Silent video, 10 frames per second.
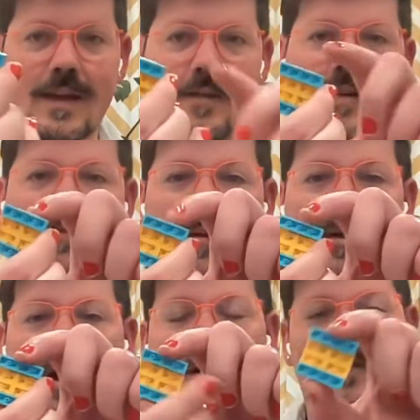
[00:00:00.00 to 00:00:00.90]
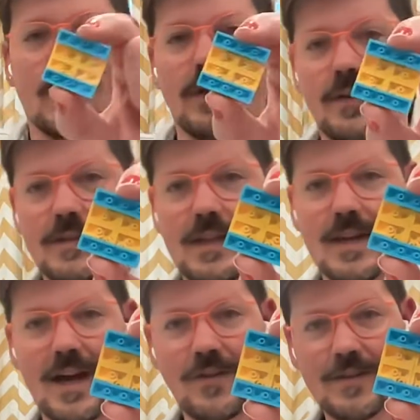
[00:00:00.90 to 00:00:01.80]
And if I flip it over, you'll see
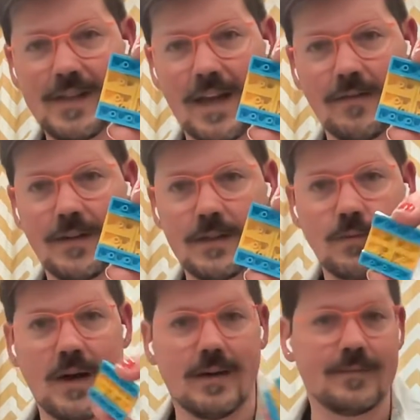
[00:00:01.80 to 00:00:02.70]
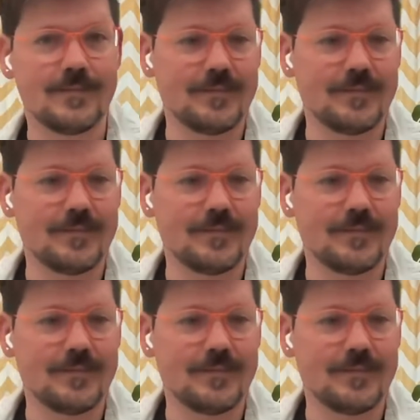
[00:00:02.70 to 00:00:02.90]
the underside of it as well.